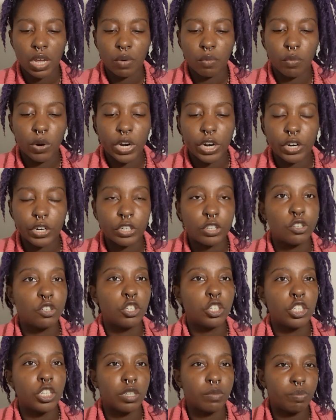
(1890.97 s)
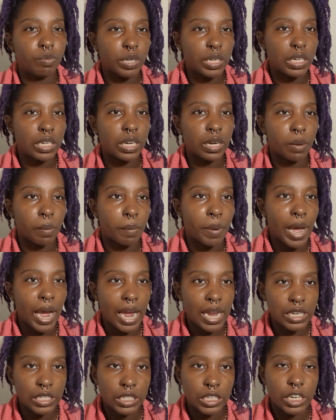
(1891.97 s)
where you should be
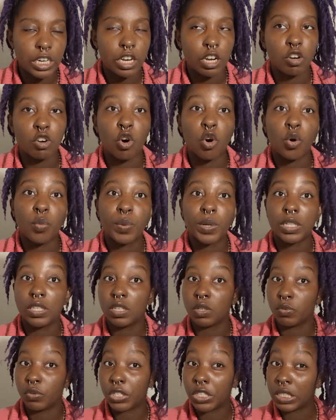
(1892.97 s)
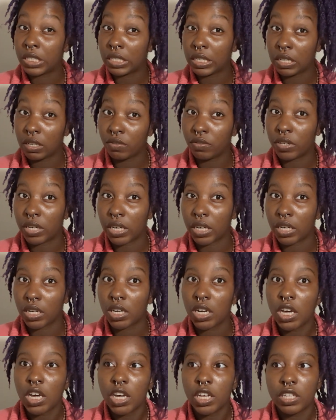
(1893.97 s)
compassionate and open to receiving.
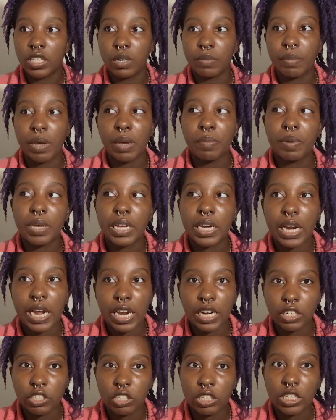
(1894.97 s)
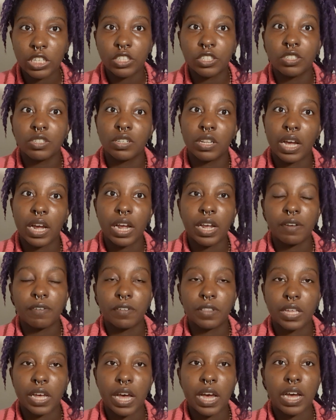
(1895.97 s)
There may be an energy in your life
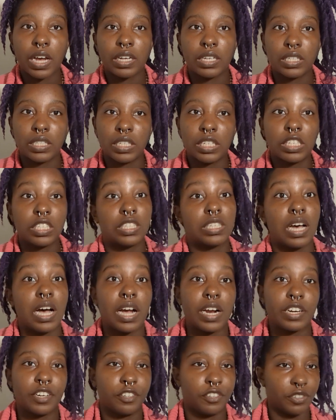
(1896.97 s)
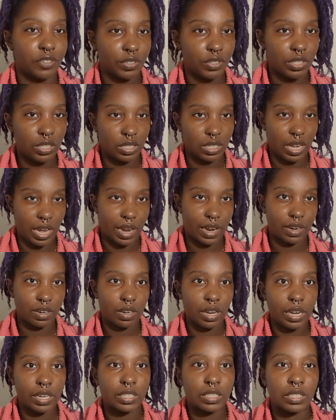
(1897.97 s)
that desires that,
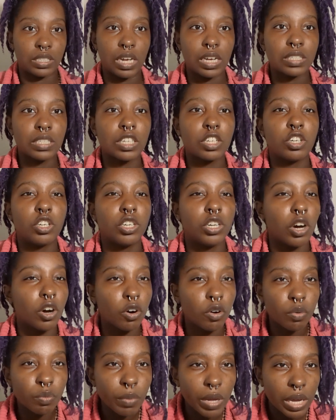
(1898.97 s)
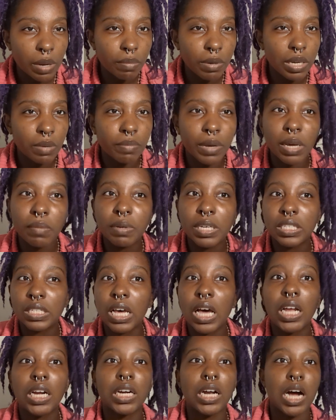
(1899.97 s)
like, doesn't know, maybe it's
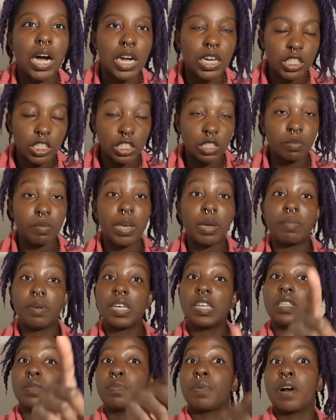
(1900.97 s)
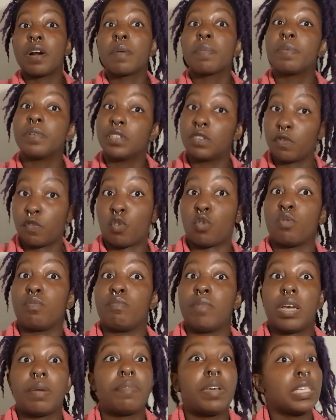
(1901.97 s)
unconscious, maybe it's purposeful,
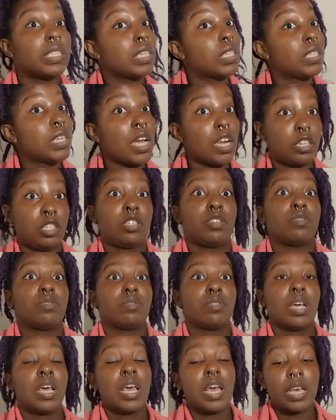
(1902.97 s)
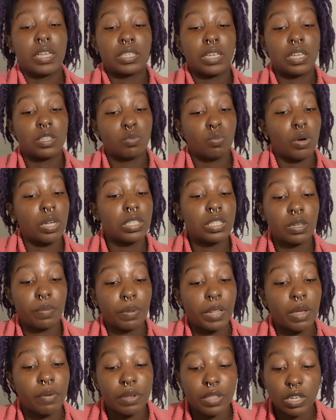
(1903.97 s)
maybe it's intentional. Says wants to
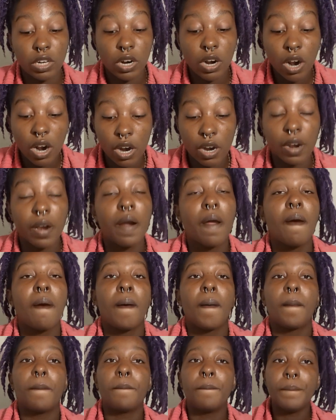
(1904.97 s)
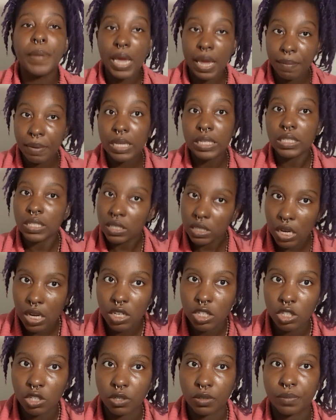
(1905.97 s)
play with your heart. Maybe it's
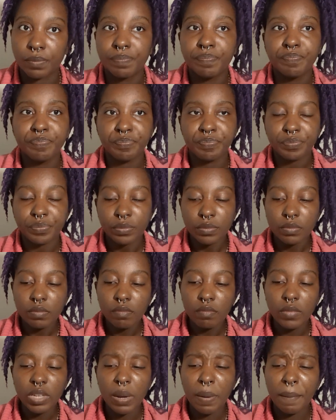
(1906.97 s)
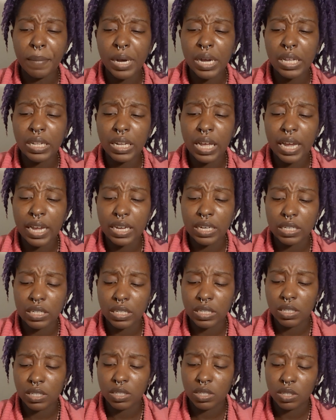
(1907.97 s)
intentional, but
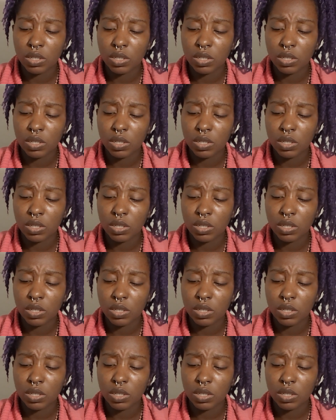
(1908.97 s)
like